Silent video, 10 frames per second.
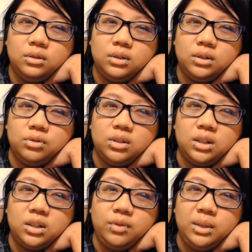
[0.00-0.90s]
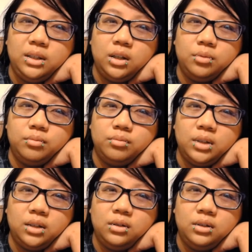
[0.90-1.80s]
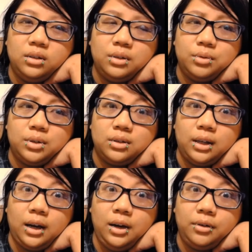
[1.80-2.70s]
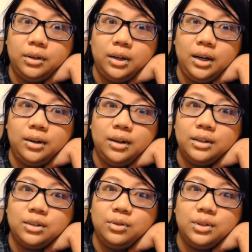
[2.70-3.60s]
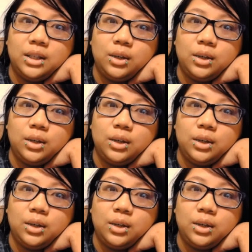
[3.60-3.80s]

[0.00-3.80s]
it's just giving me dumb, like, it was just like error. So I was like,